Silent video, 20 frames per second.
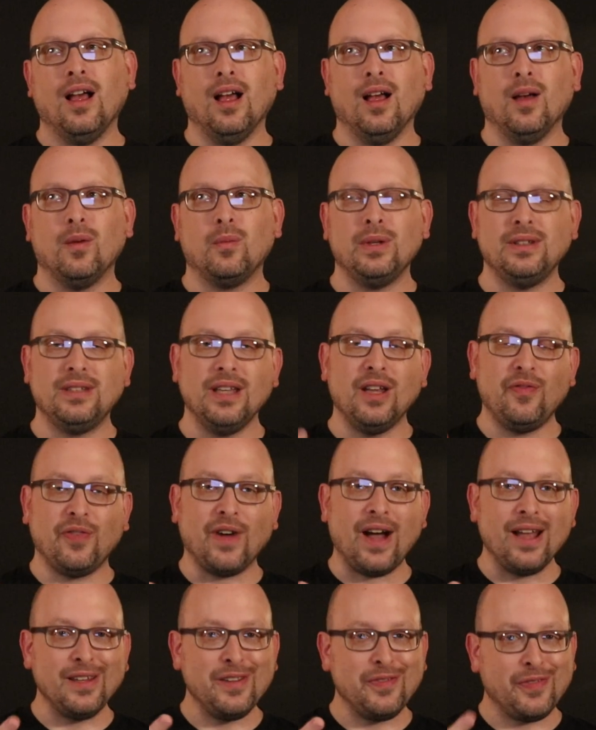we did
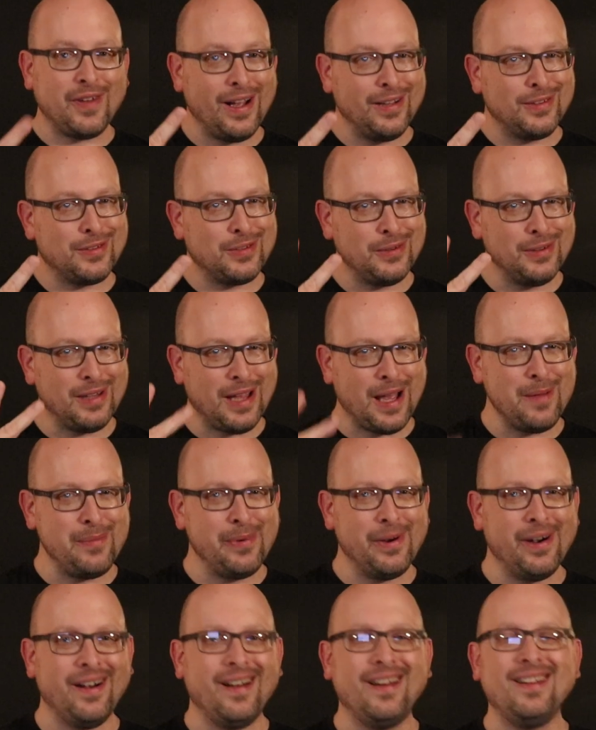finally find 2
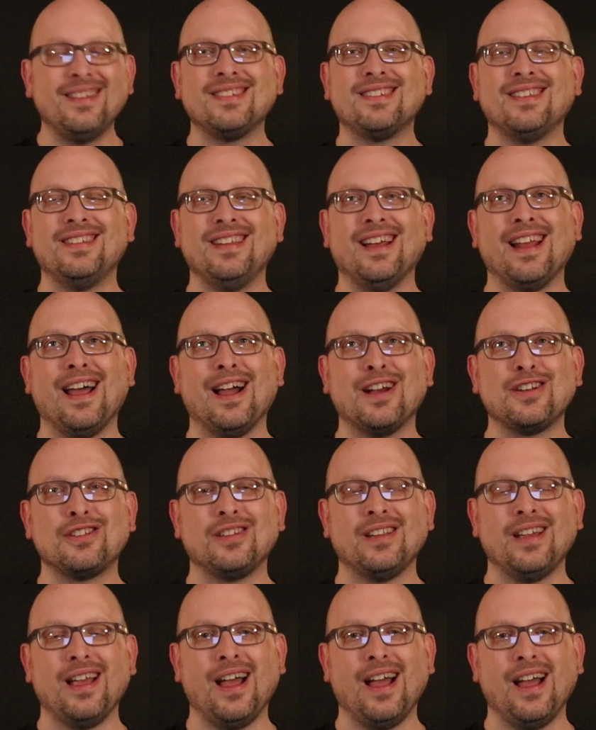libraries that
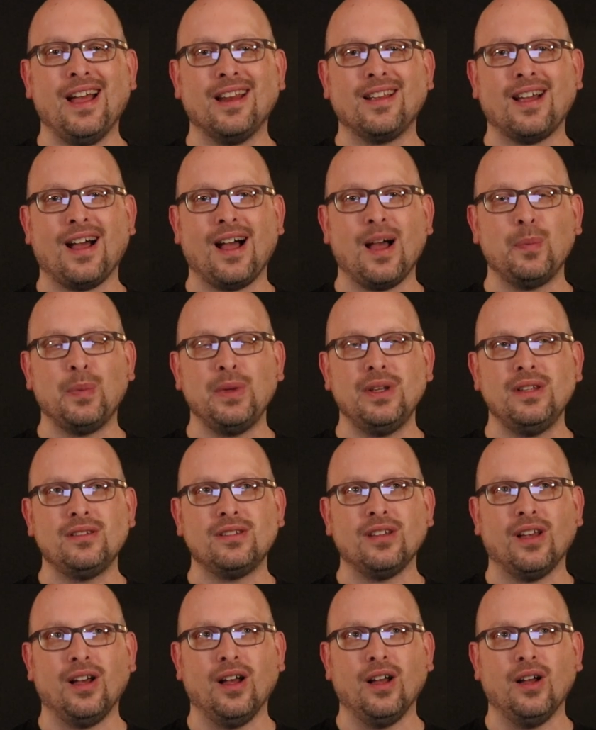actually had copies
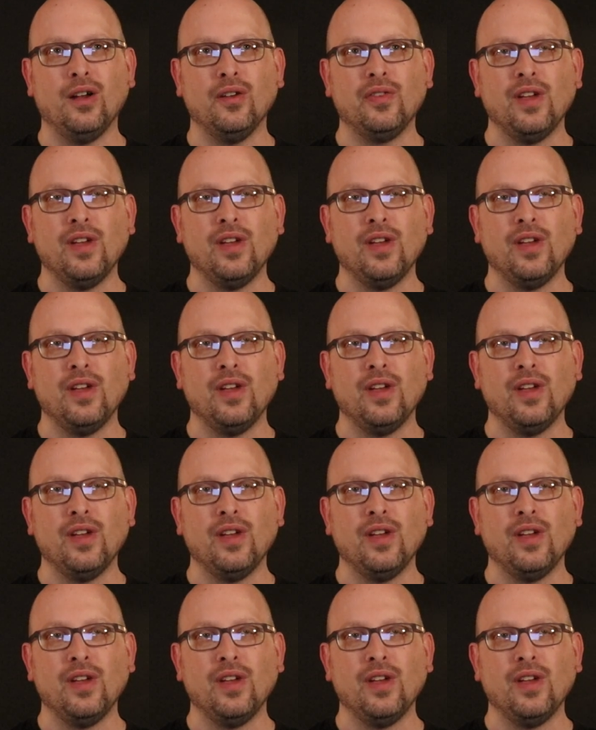of